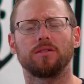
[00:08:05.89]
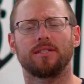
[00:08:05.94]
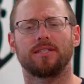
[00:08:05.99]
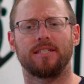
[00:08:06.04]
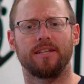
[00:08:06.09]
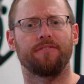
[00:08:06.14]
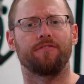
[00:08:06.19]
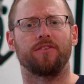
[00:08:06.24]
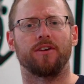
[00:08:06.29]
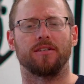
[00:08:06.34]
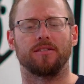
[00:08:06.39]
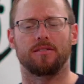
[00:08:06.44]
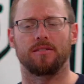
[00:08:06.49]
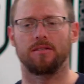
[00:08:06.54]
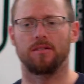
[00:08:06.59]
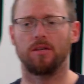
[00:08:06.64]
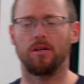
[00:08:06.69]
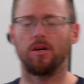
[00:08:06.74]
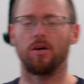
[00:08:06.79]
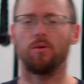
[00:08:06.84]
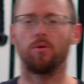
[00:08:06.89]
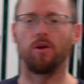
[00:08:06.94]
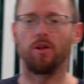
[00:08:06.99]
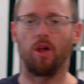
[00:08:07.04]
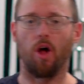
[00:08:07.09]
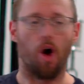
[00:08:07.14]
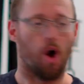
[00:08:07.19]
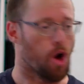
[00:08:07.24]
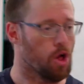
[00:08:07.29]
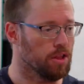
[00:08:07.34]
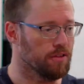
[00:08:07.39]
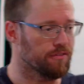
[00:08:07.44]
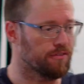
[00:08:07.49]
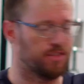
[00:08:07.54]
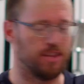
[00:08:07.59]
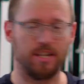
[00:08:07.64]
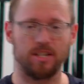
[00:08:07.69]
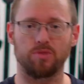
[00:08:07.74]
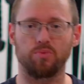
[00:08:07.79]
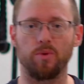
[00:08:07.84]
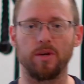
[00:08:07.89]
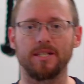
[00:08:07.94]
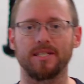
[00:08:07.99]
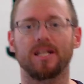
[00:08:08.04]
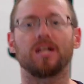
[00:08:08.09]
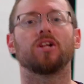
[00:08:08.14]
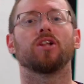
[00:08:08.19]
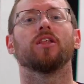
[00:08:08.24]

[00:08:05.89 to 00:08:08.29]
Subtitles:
difference? Well, all of these ones,